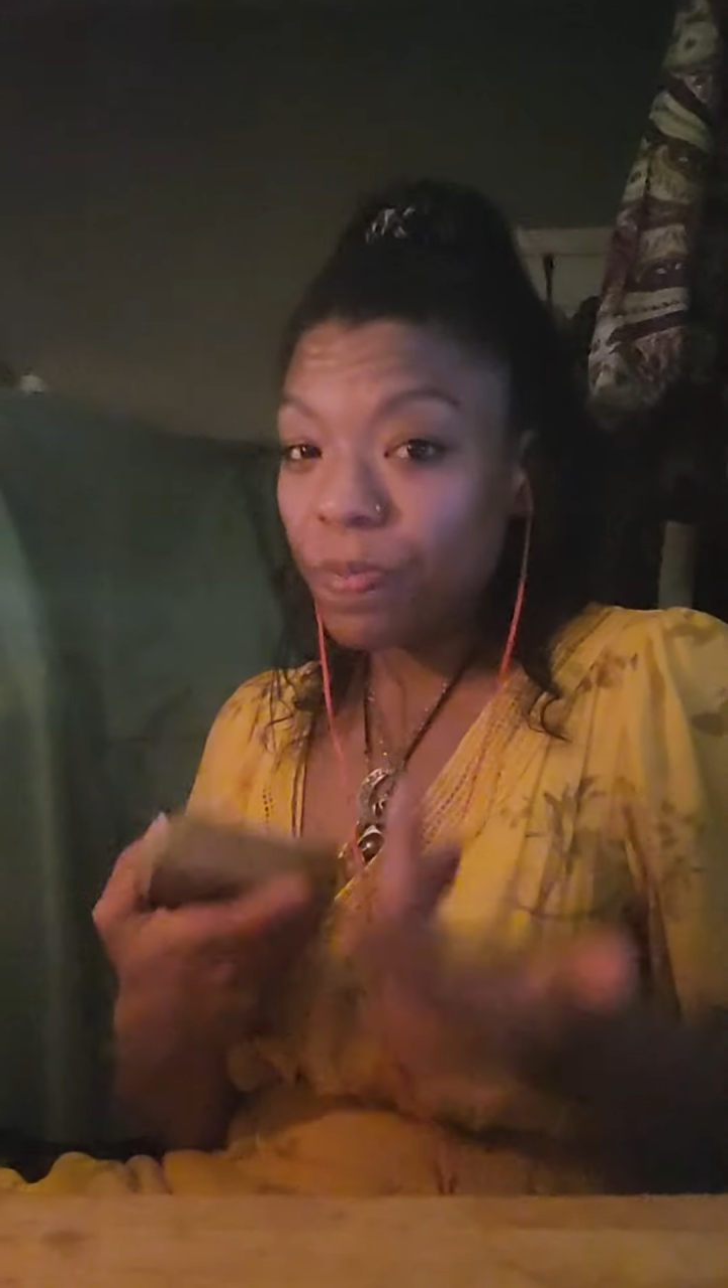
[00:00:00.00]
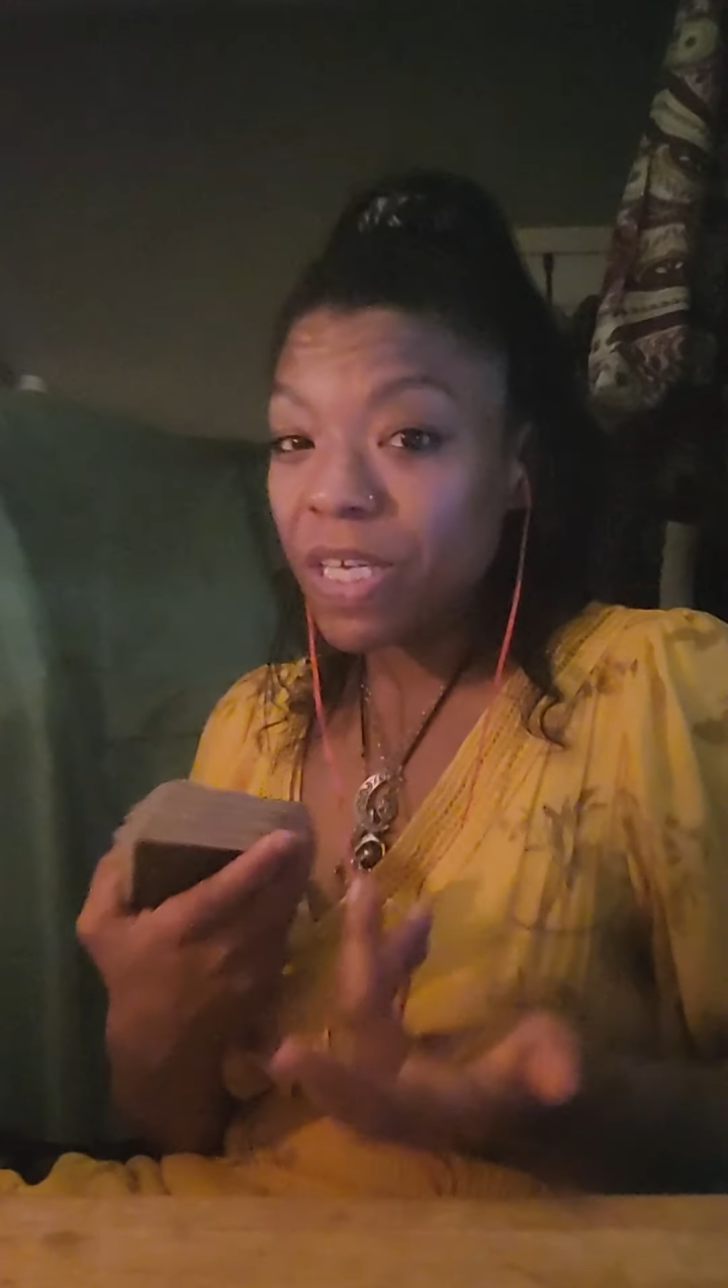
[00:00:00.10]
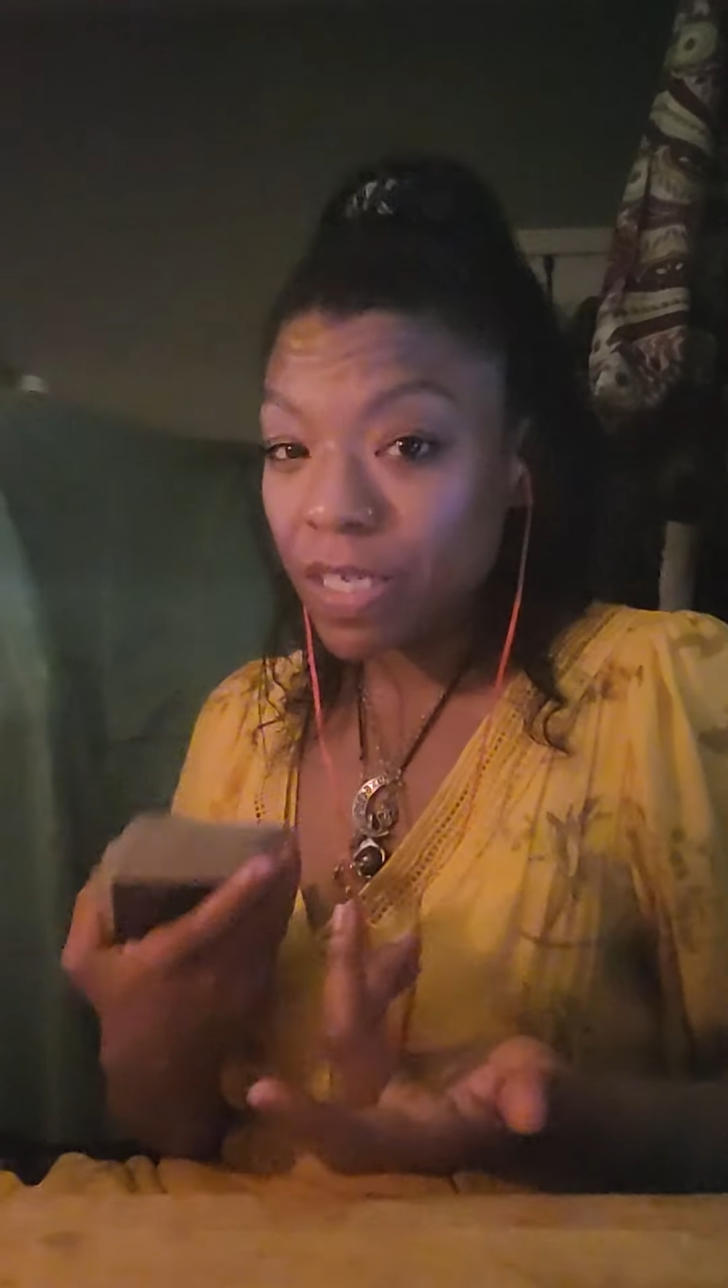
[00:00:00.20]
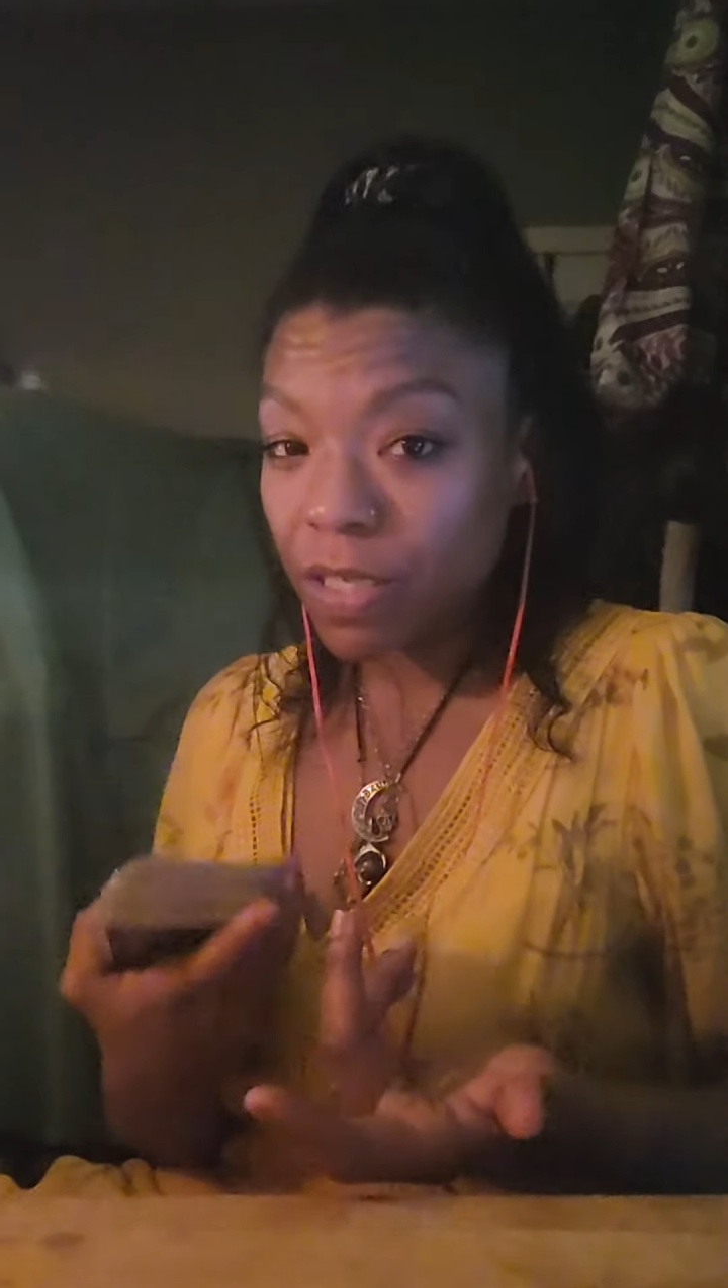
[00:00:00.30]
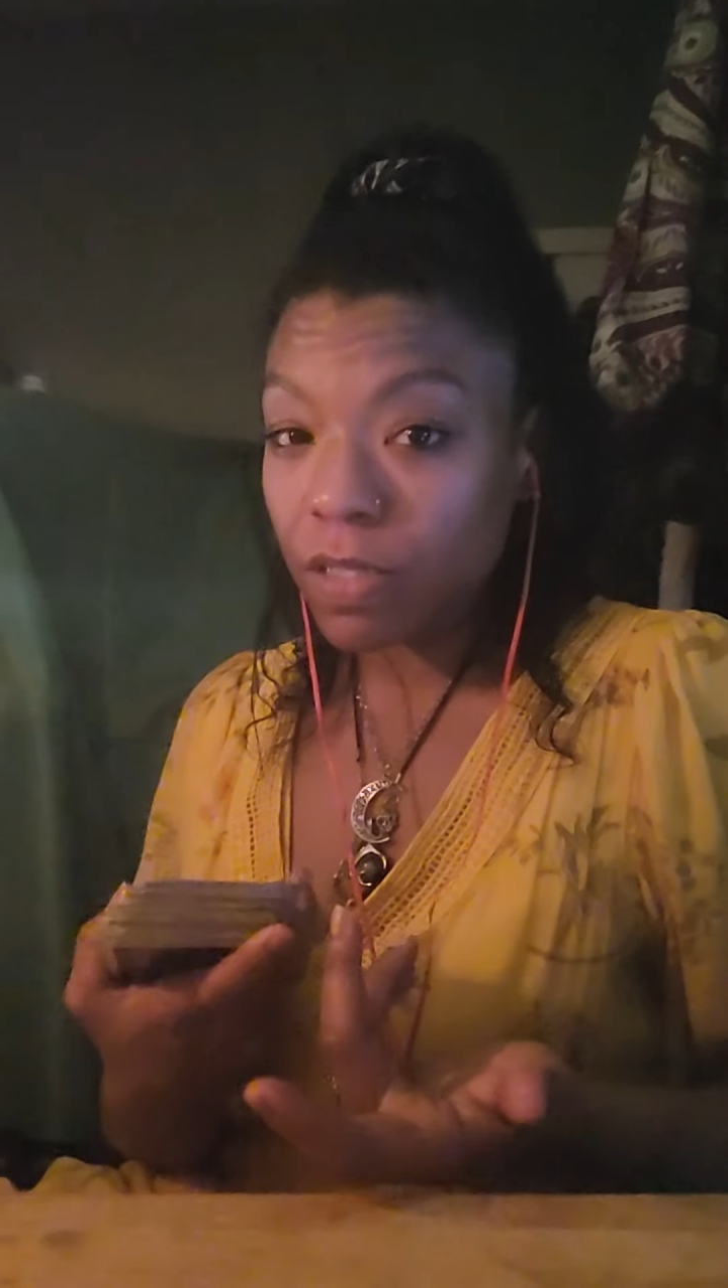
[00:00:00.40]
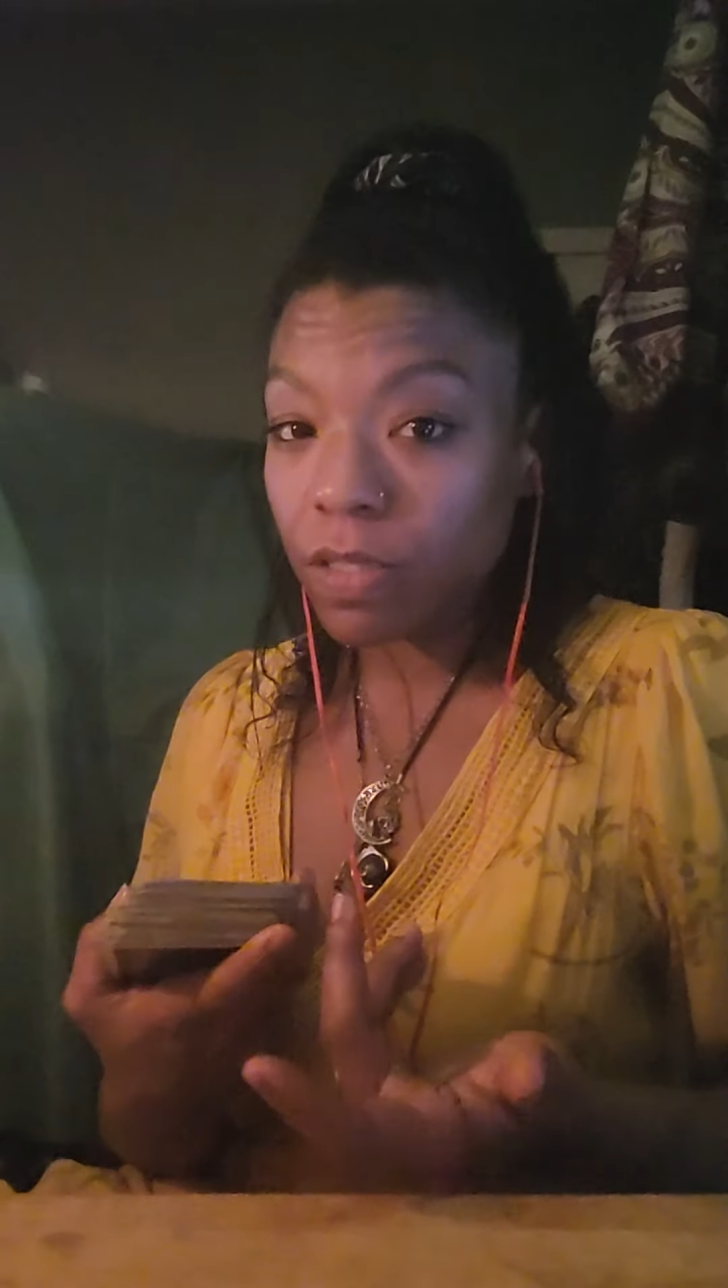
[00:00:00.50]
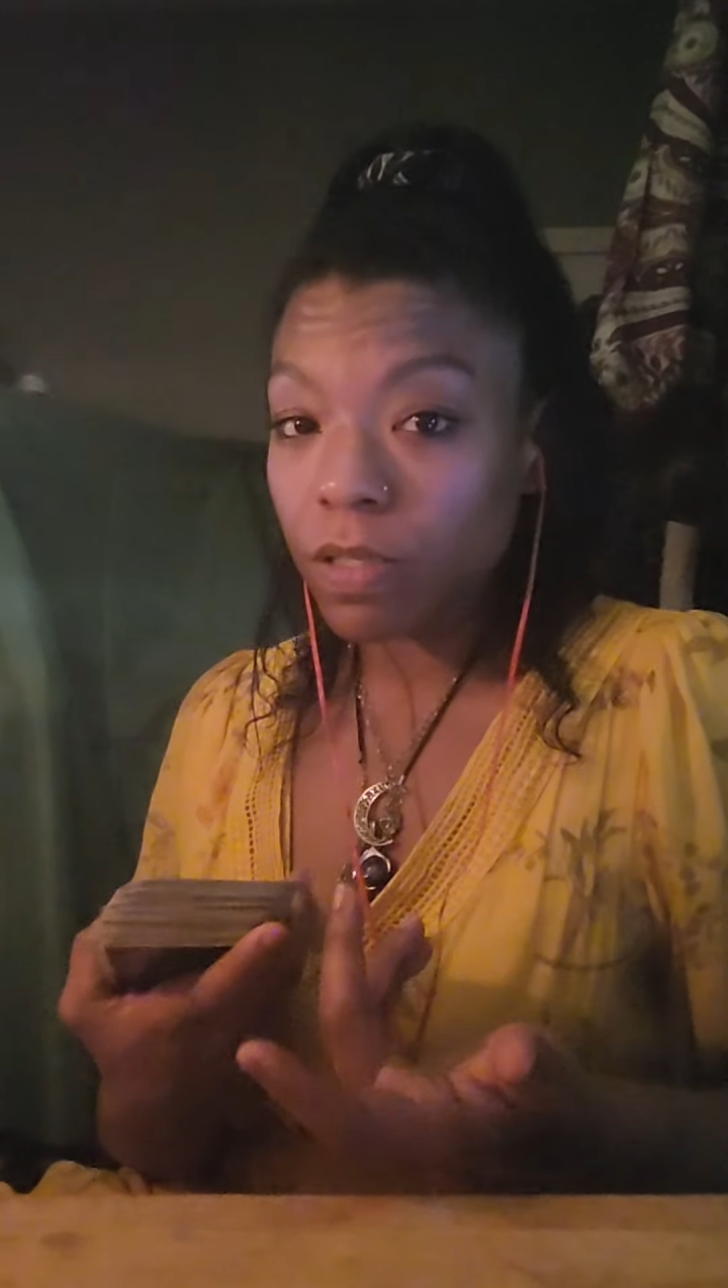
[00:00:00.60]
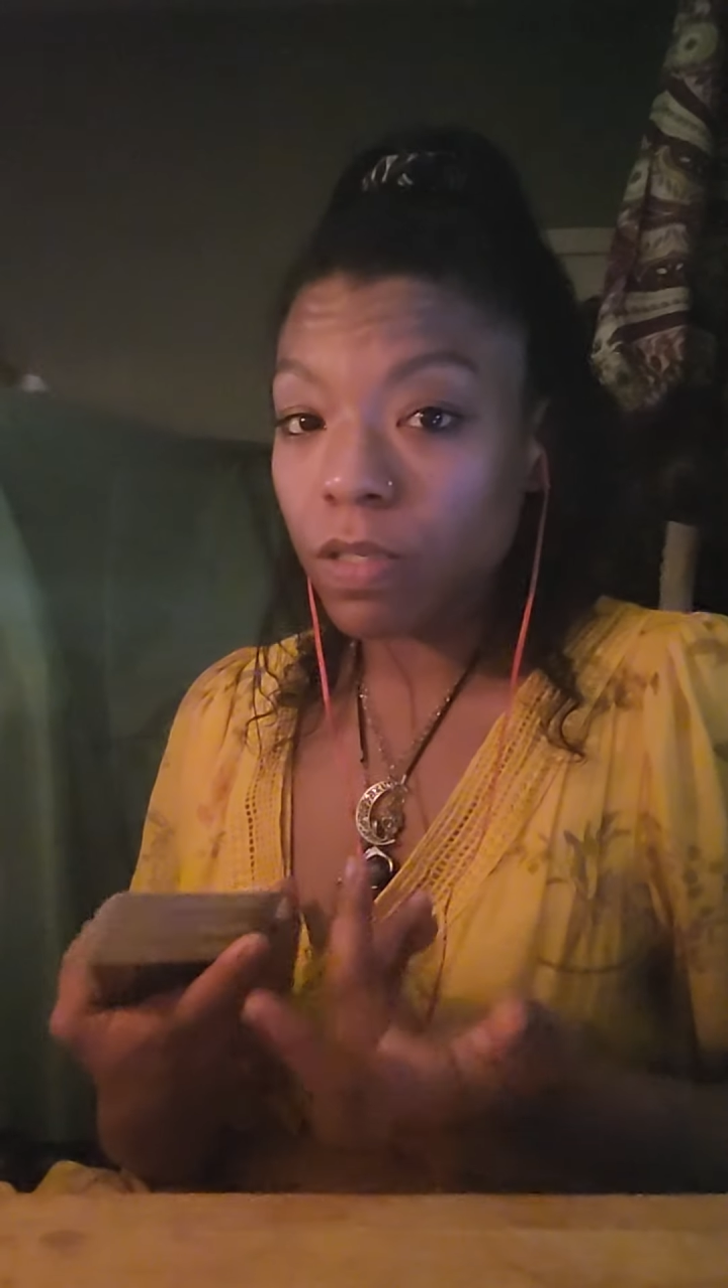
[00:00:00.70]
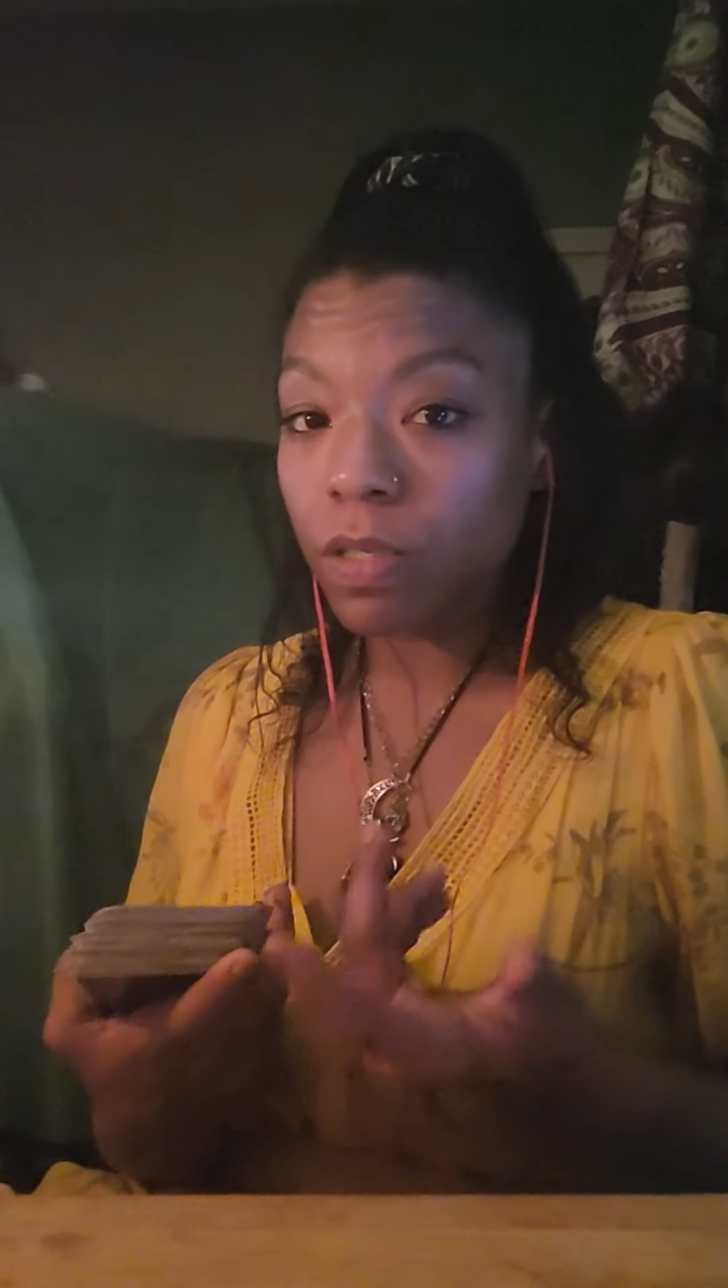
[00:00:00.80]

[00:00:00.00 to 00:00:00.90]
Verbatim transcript: peace.